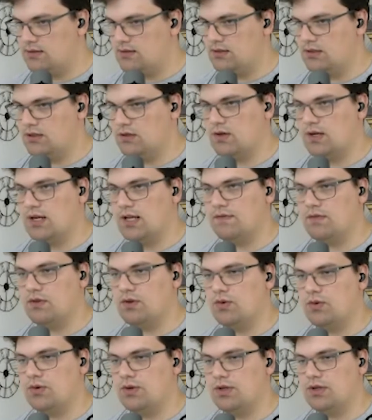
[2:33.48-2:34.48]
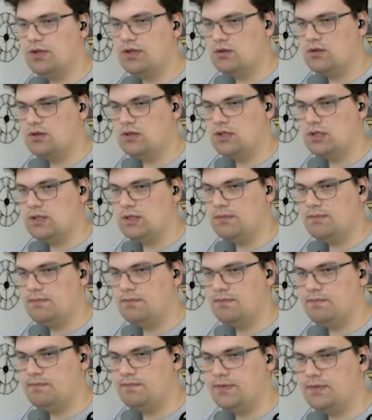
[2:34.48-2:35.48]
You can have the corner.
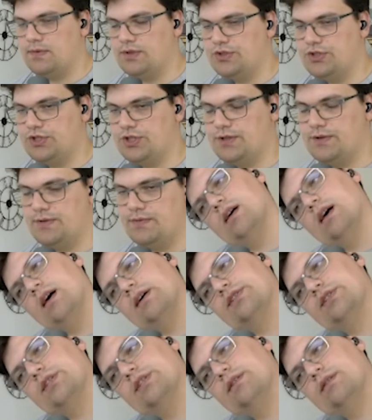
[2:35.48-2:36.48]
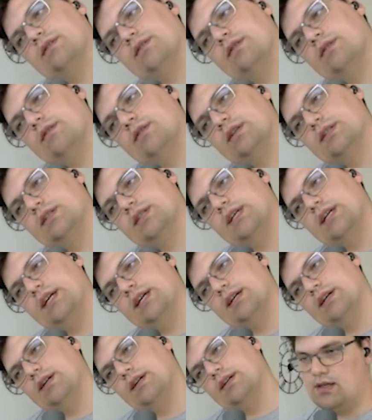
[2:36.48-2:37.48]
Um, sure. Actually, don't know this.
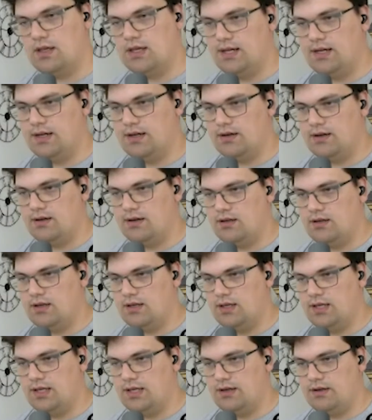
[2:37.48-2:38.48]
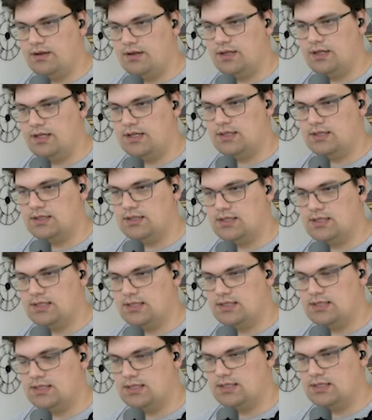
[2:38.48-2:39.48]
Here. Here? Here, he does
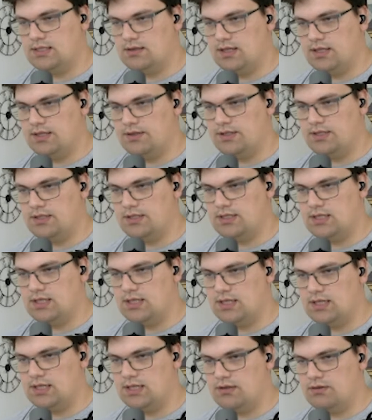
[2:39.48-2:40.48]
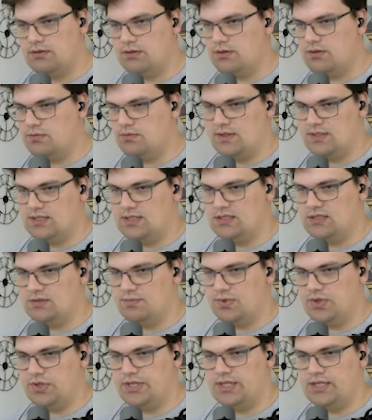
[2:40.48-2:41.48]
this. I do this. I don't know. This is a
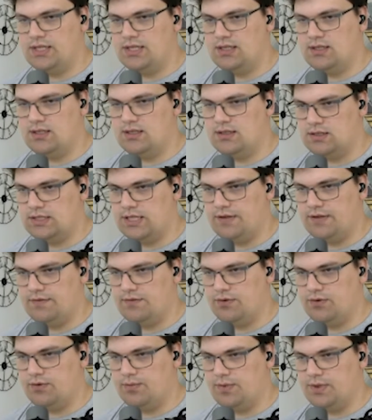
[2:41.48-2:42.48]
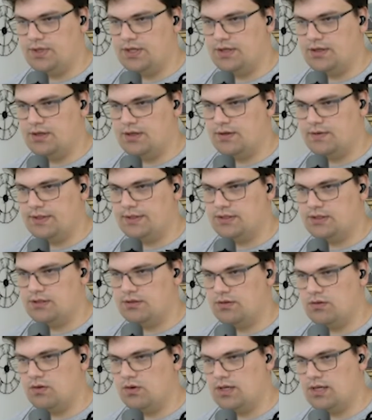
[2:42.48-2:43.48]
pretty safe group here. So,
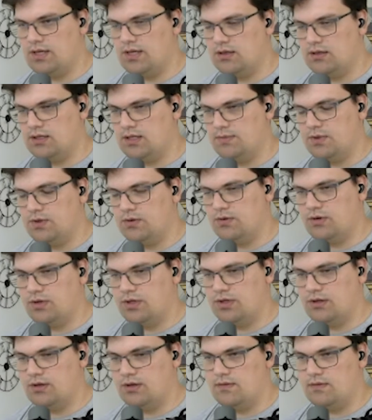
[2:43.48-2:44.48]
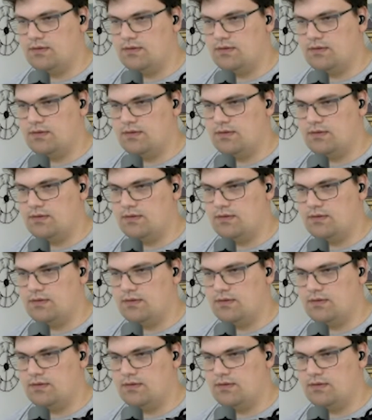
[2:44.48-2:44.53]
okay, I'll keep the corner.